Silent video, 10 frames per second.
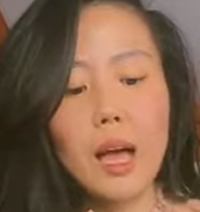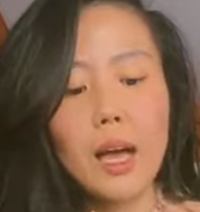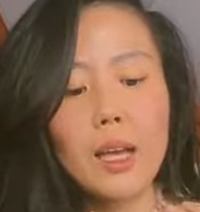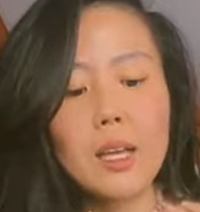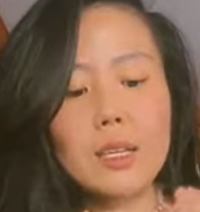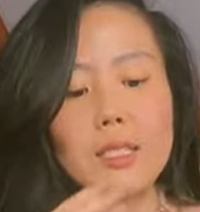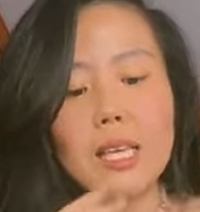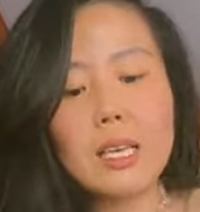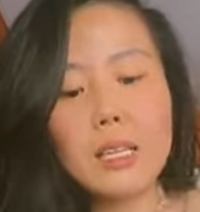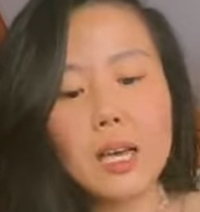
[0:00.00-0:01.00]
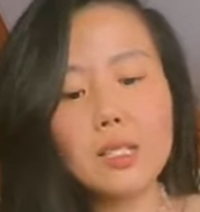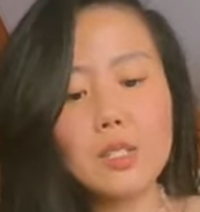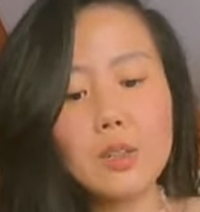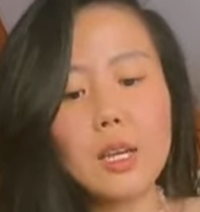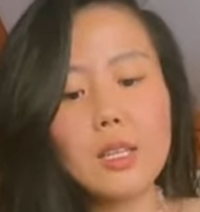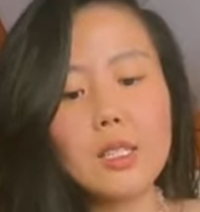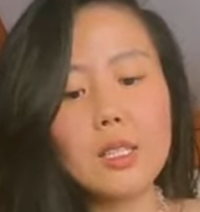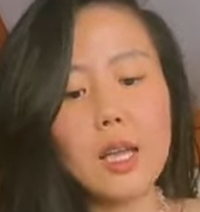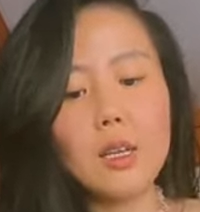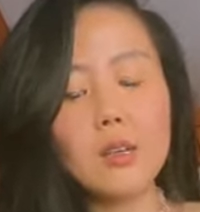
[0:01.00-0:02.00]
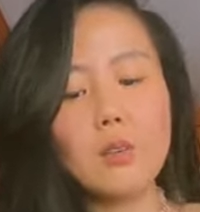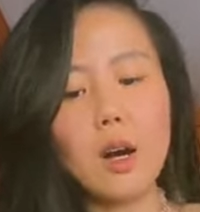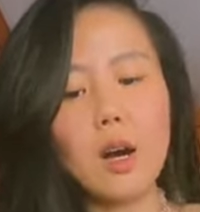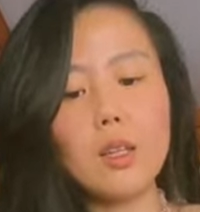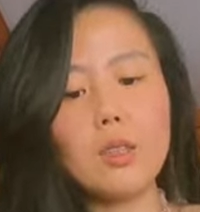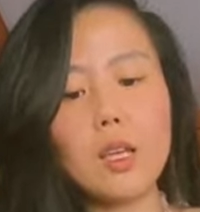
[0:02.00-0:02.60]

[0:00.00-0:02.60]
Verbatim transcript: I say yes to this. Thank you, God.